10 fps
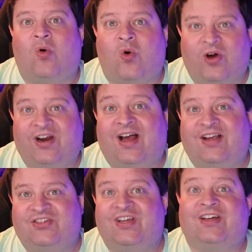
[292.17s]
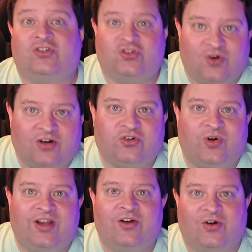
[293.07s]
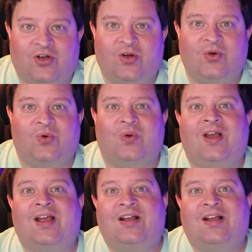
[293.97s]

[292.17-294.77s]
organizing and structuring your code